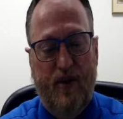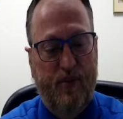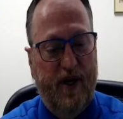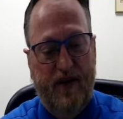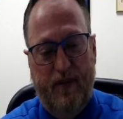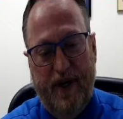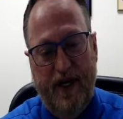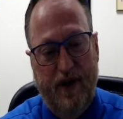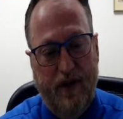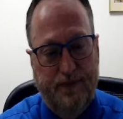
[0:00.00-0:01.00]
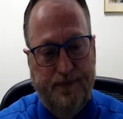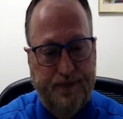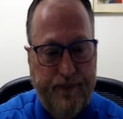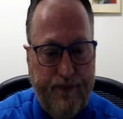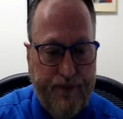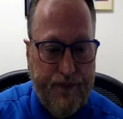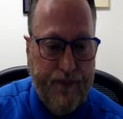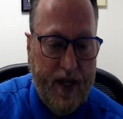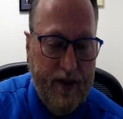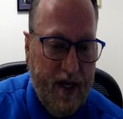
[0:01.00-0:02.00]
bringing the pain home.
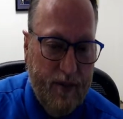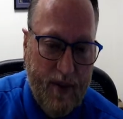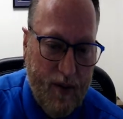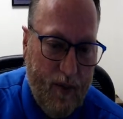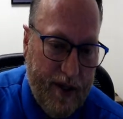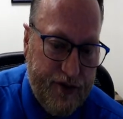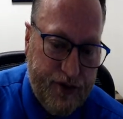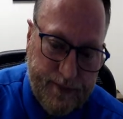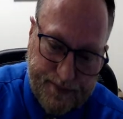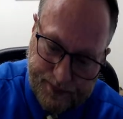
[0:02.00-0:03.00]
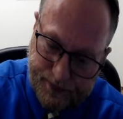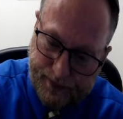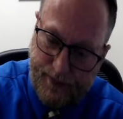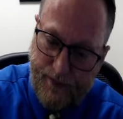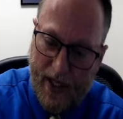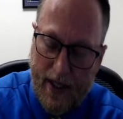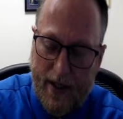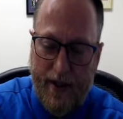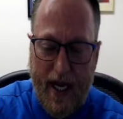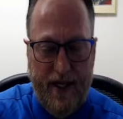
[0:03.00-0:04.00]
Not on my watch.
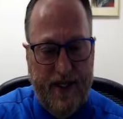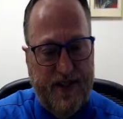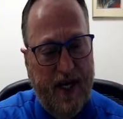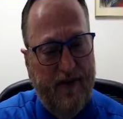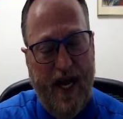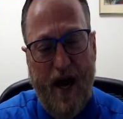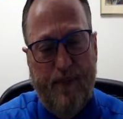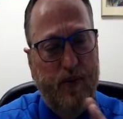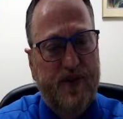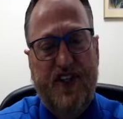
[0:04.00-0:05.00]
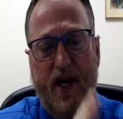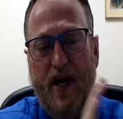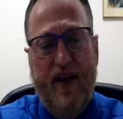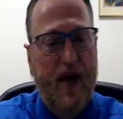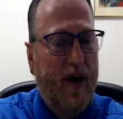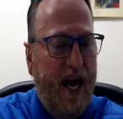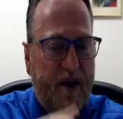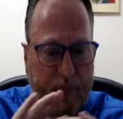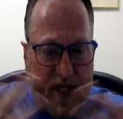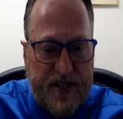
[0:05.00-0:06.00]
97, Apple was done. They were out of
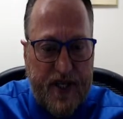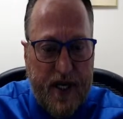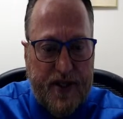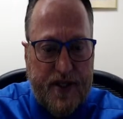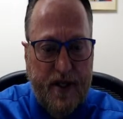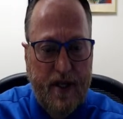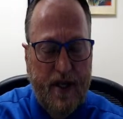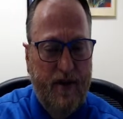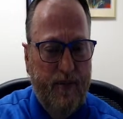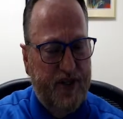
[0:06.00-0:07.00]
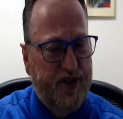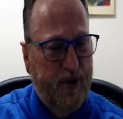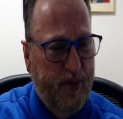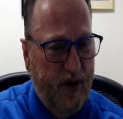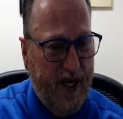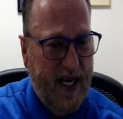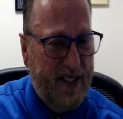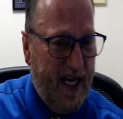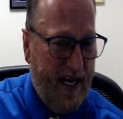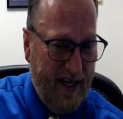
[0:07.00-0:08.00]
business. Mr. Bill Gates
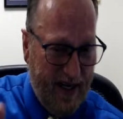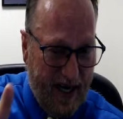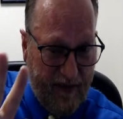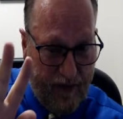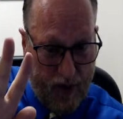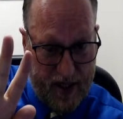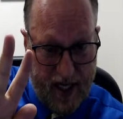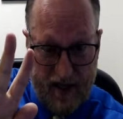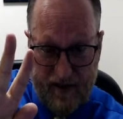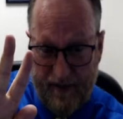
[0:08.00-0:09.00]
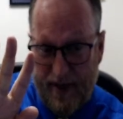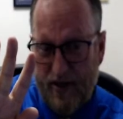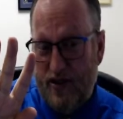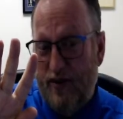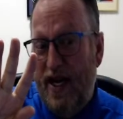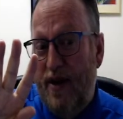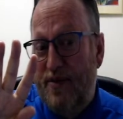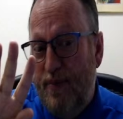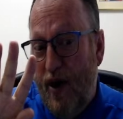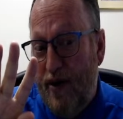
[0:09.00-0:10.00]
got indicted 4 times for being so damn
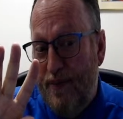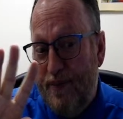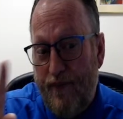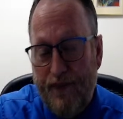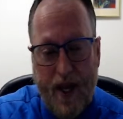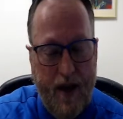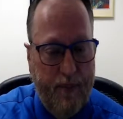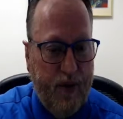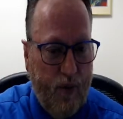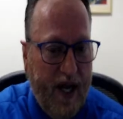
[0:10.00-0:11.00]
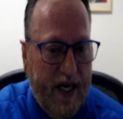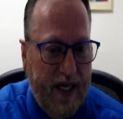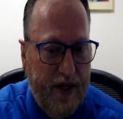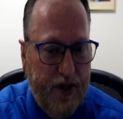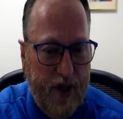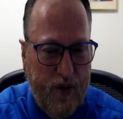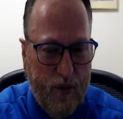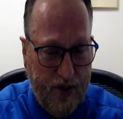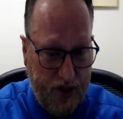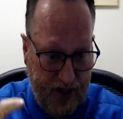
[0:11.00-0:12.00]
smart. But what did he do? He wrote
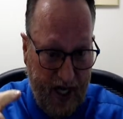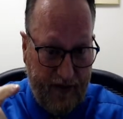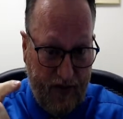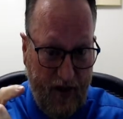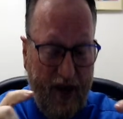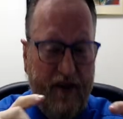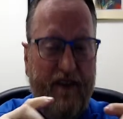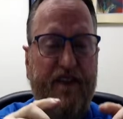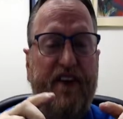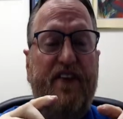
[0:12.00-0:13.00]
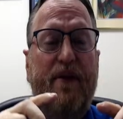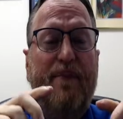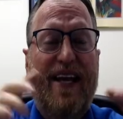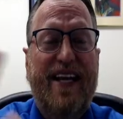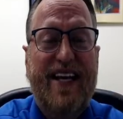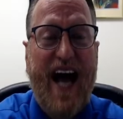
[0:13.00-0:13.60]
a check for $150 million.